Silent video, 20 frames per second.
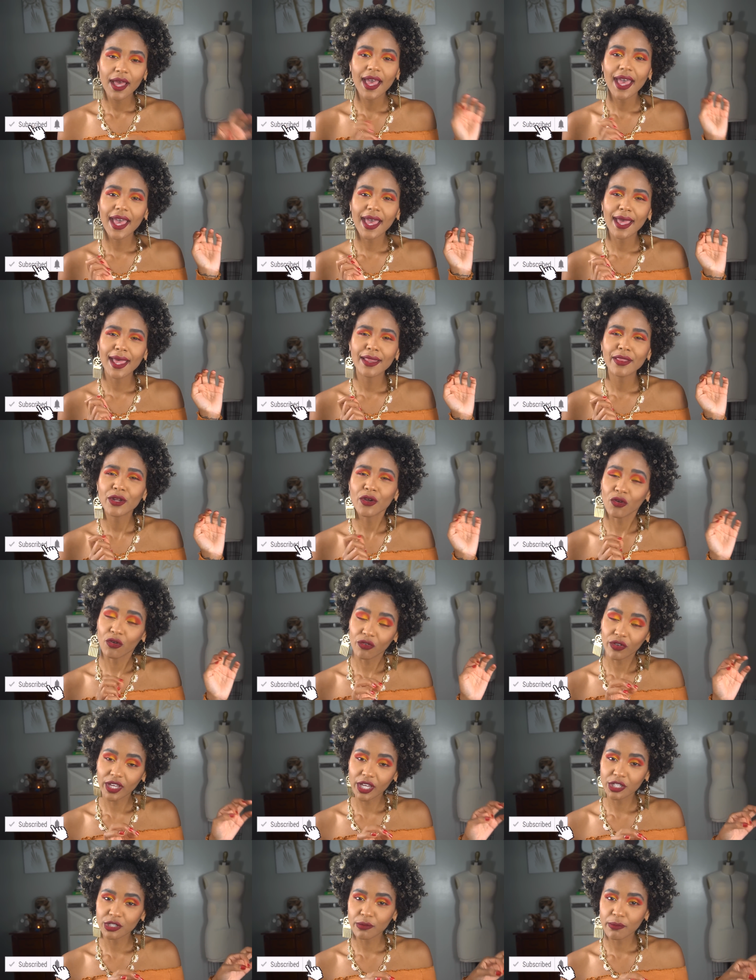and the
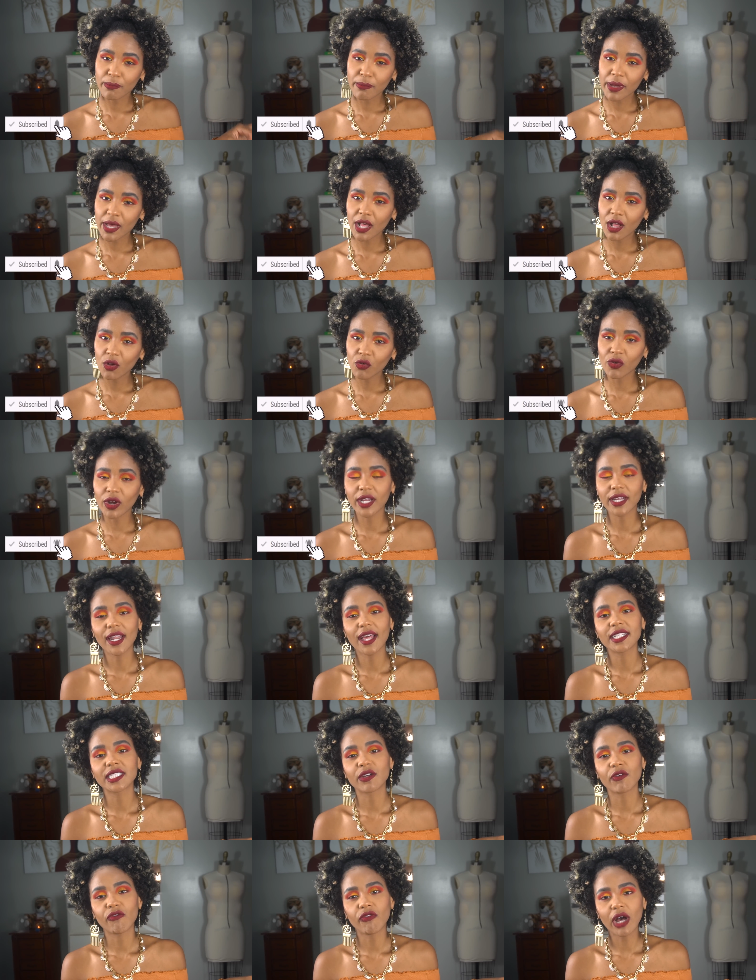notification bell right
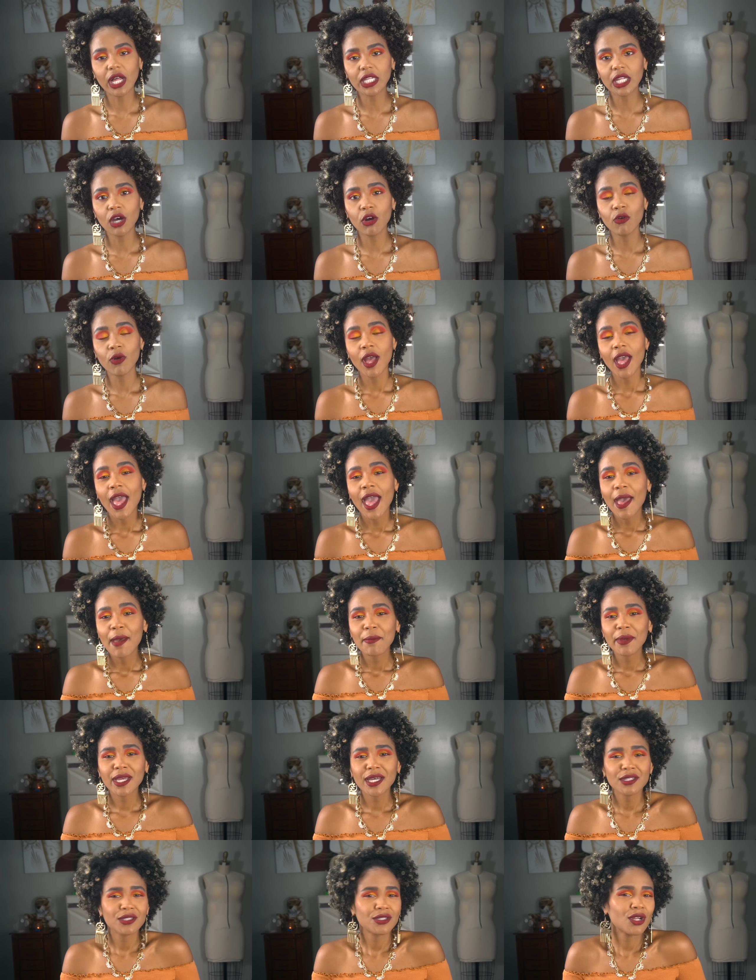to follow,
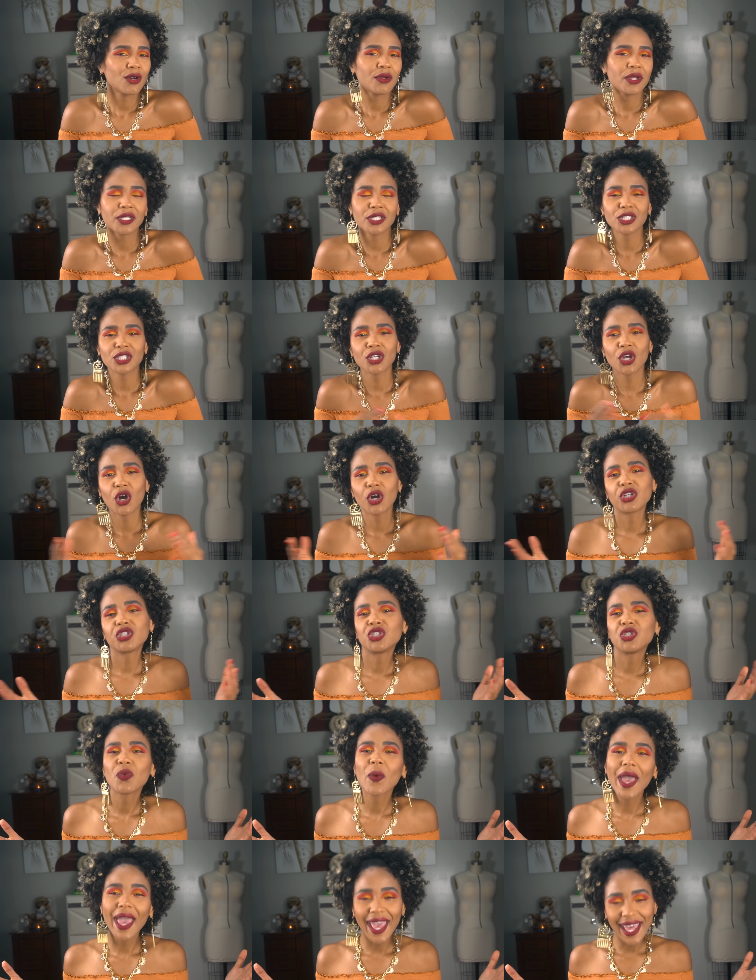because you know it doesn't cost
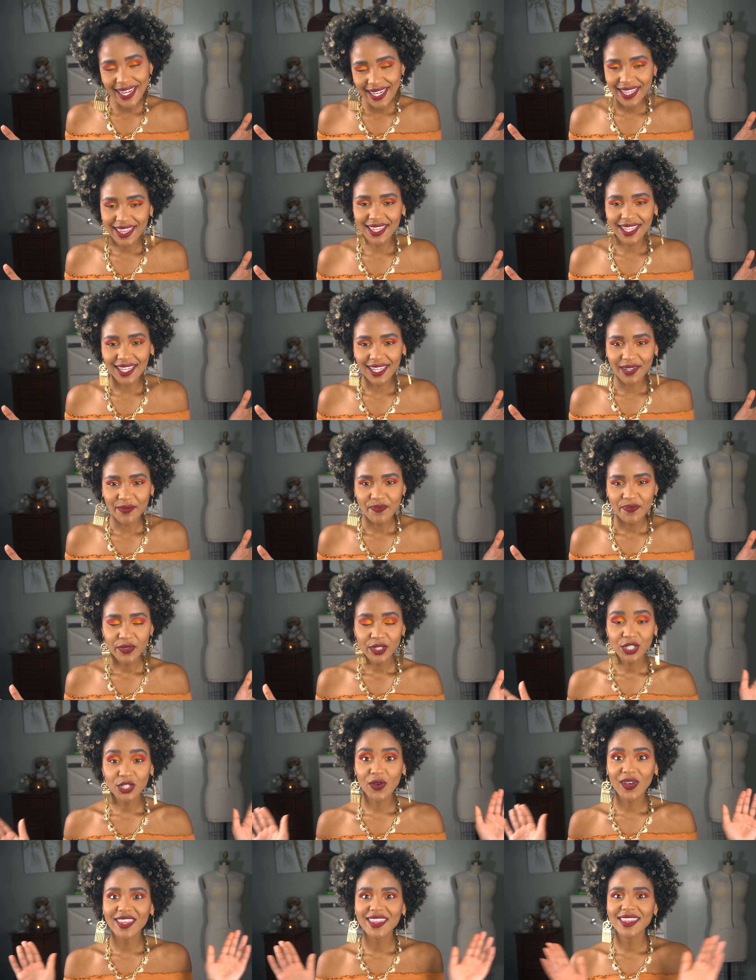you anything.
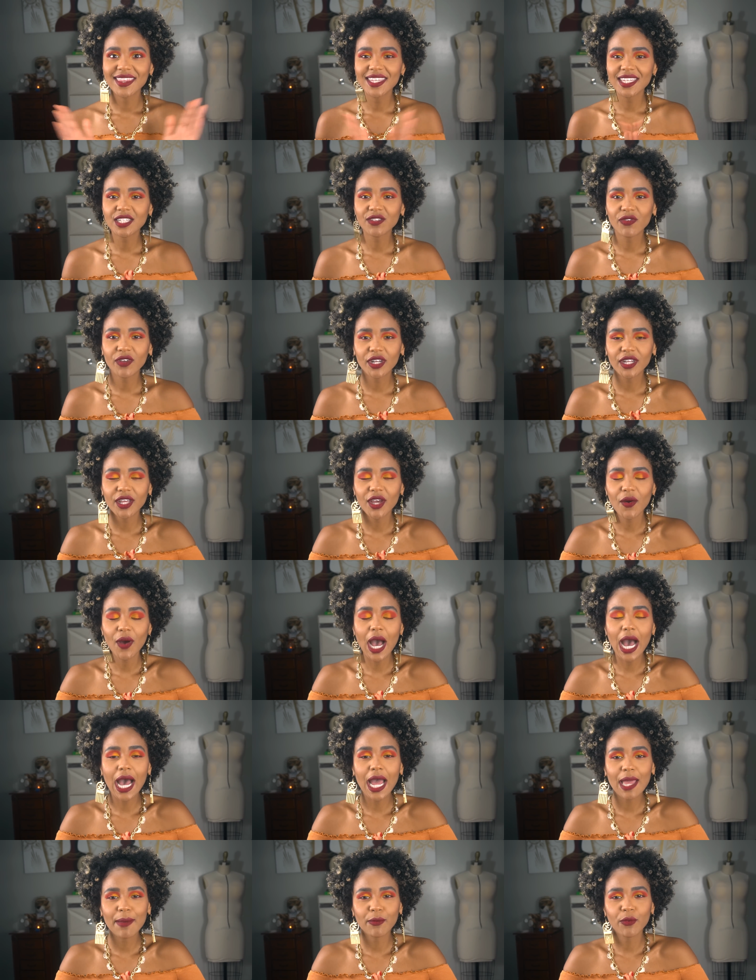So in this video,
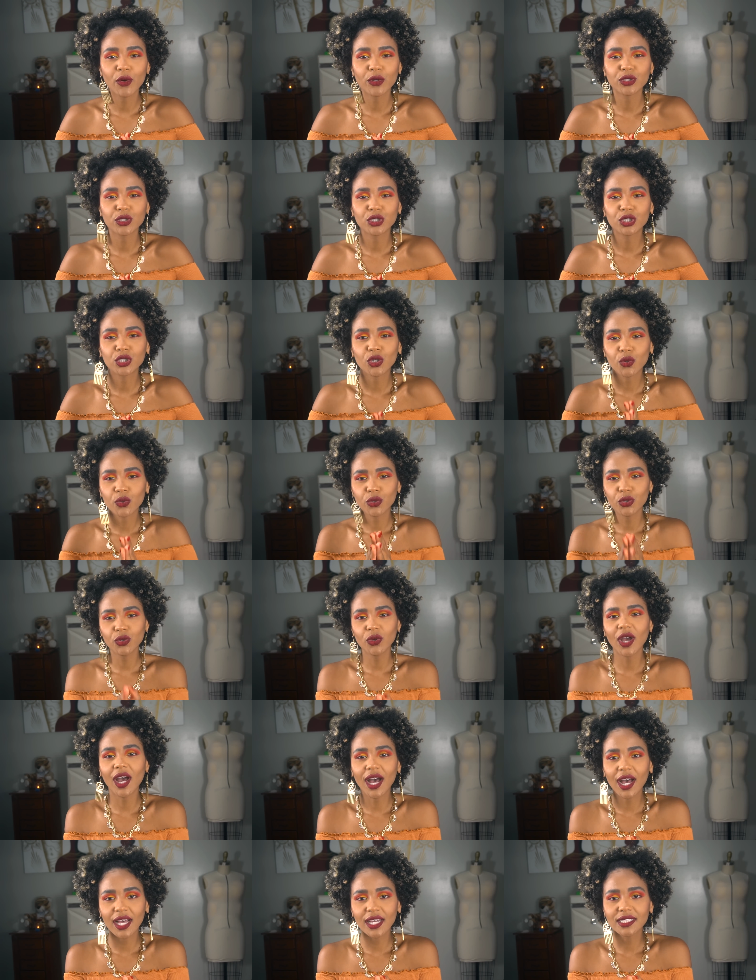I am going to show you
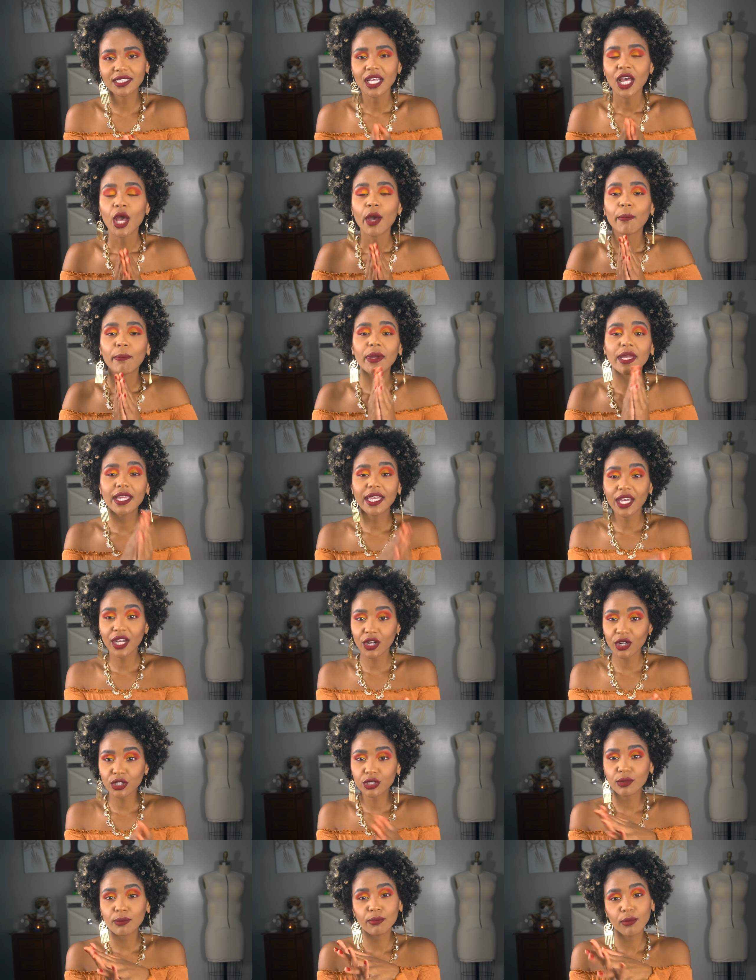guys,
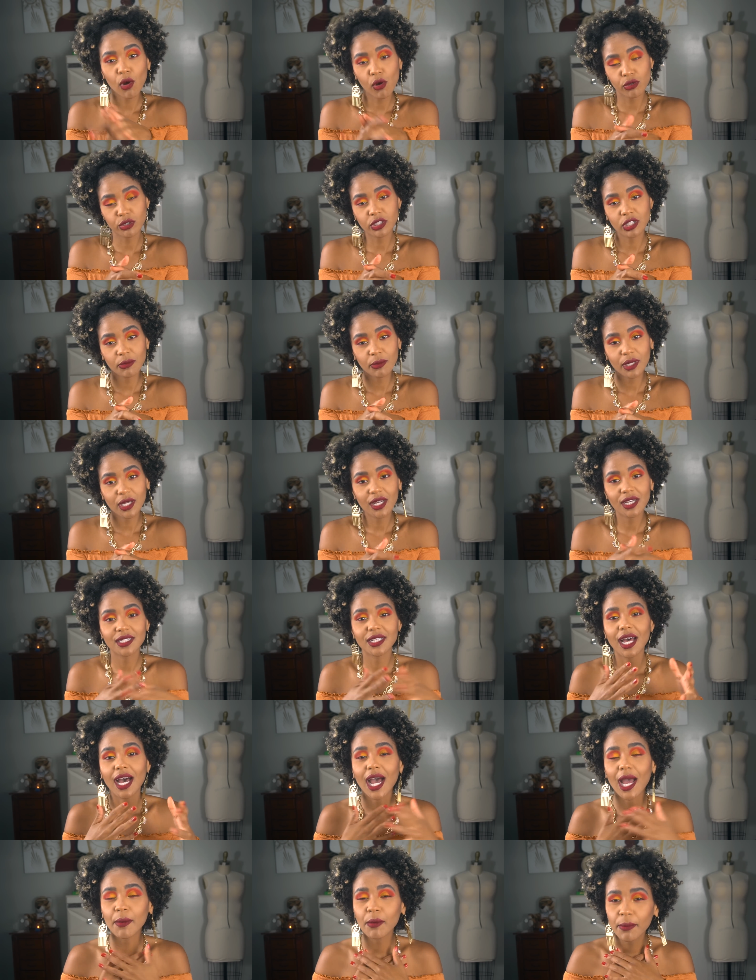beginners mostly, because
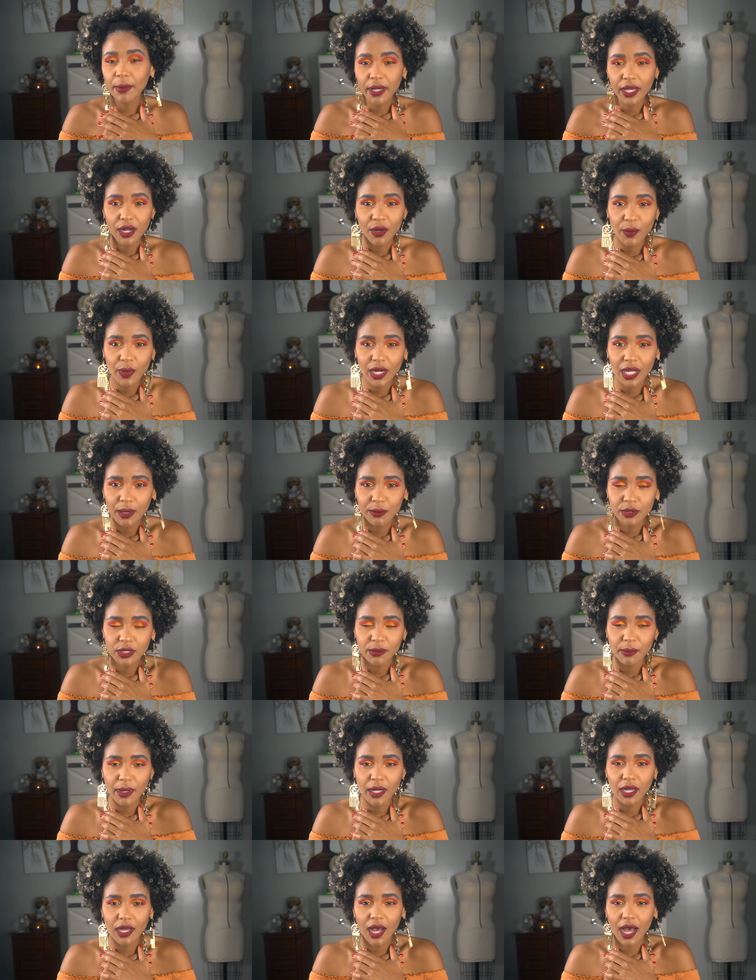I'm a beginner when it comes
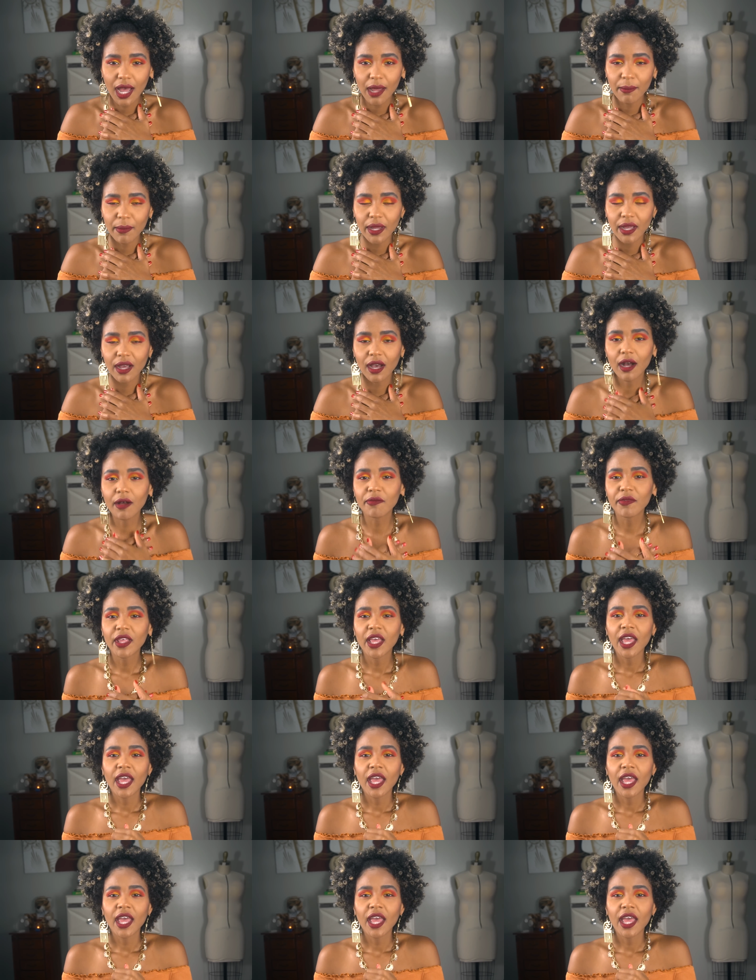to eye makeup,